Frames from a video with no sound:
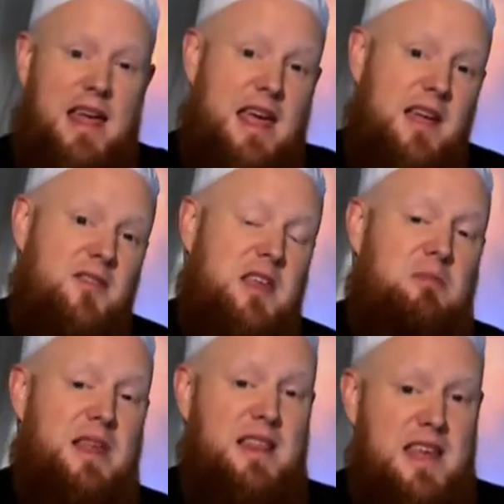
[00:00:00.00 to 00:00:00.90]
in the
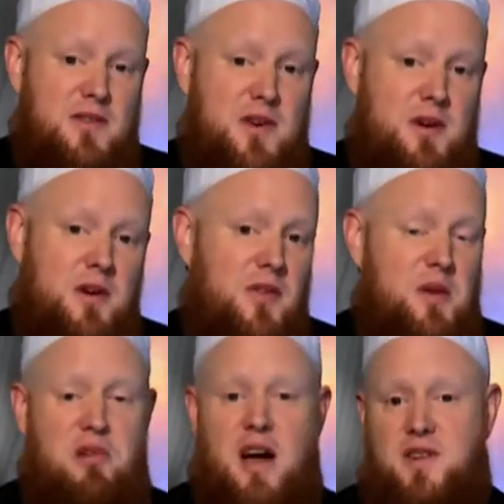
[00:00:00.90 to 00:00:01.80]
believer, the
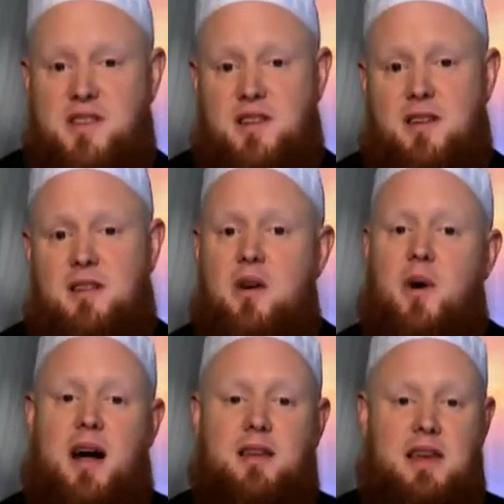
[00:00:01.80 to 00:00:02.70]
Prophet
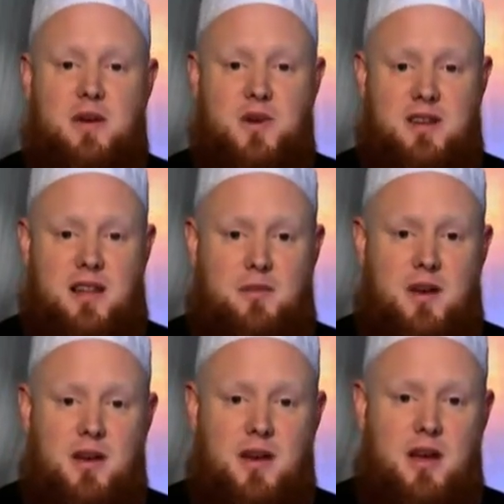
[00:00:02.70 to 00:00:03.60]
sallallahu alaihi wasallam.
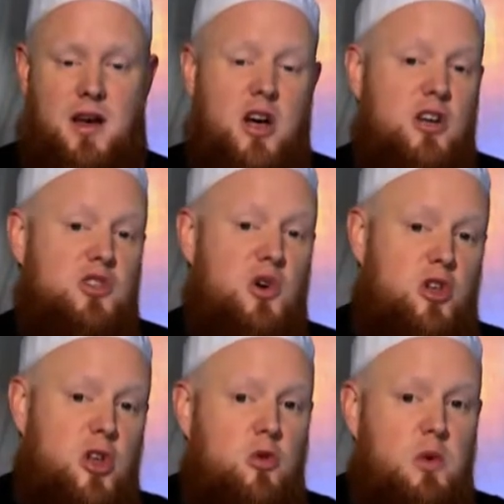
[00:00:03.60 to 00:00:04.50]
So
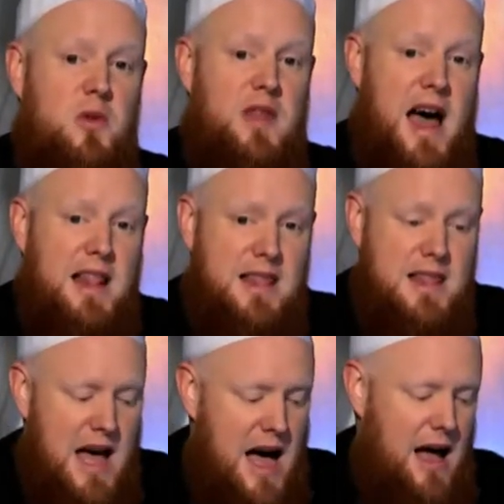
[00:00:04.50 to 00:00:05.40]
you will not
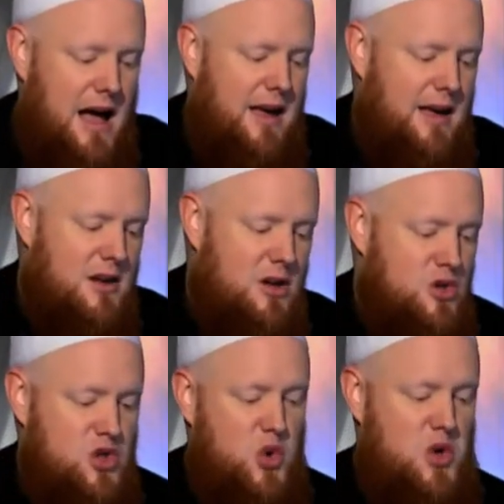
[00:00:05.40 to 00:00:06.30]
lie
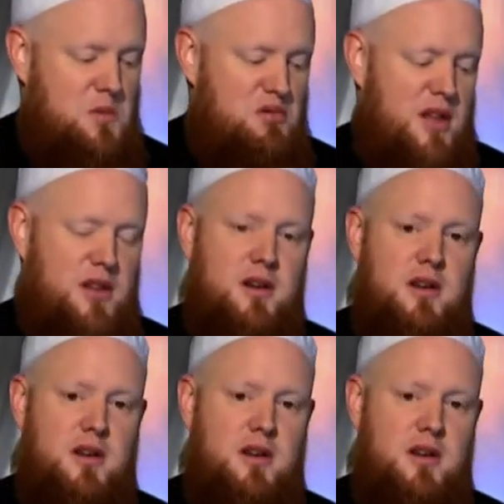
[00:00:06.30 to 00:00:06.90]
to your brother,